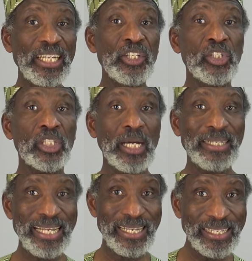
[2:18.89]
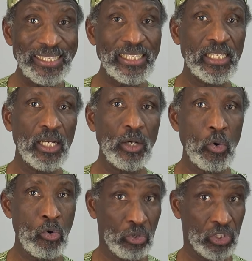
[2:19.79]
studies
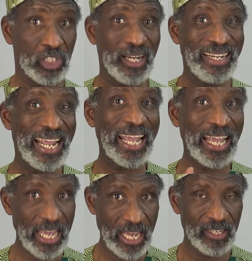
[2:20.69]
or studying,